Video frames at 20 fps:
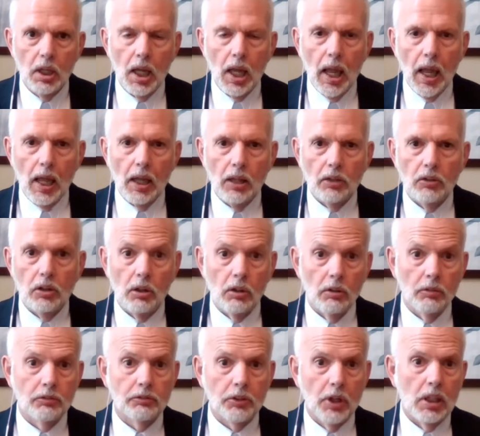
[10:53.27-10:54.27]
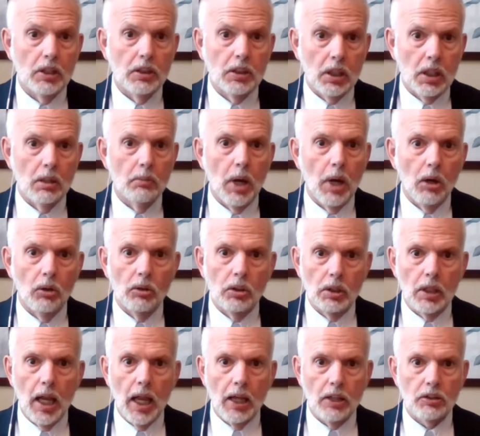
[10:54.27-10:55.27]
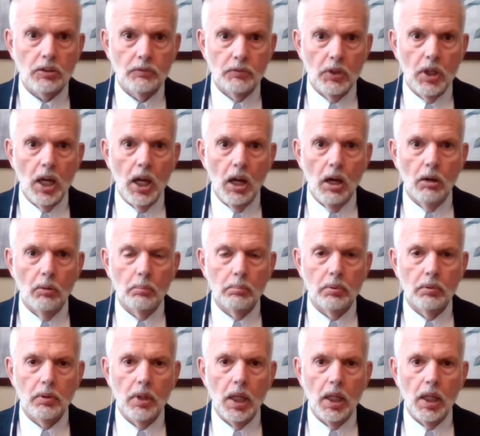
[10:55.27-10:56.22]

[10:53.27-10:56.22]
and they're afraid to come out and ask for help.